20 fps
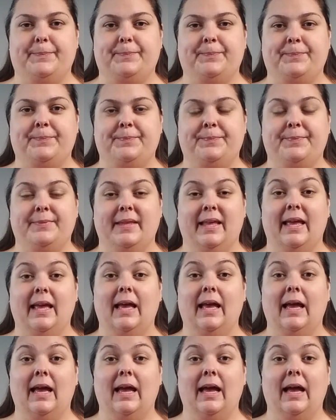Yep.
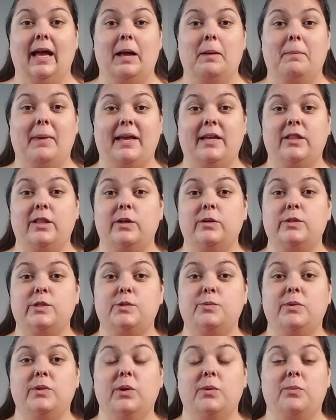
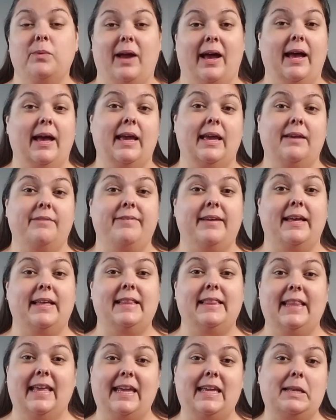My clothes will
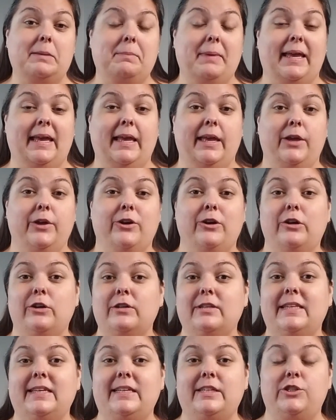arrive late
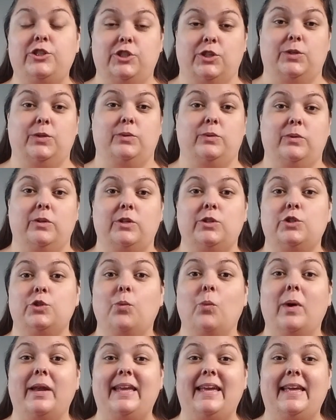May, early
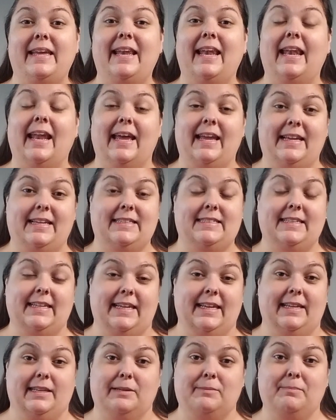June
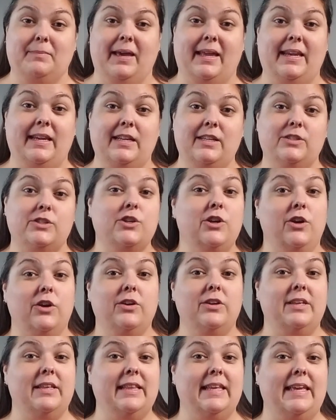2019, and
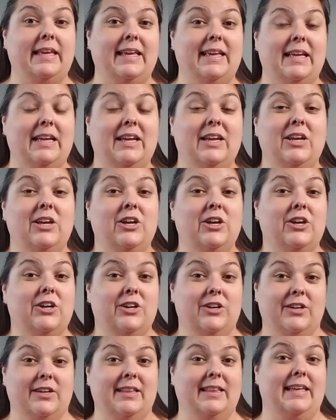it is
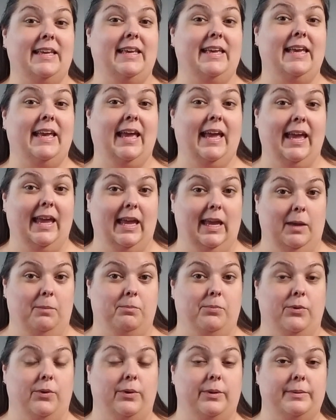currently early
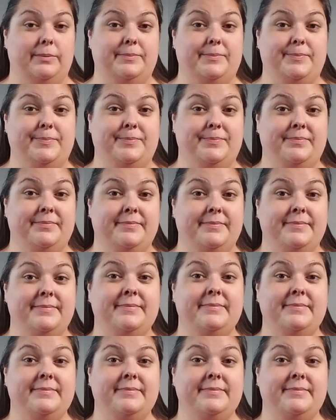April.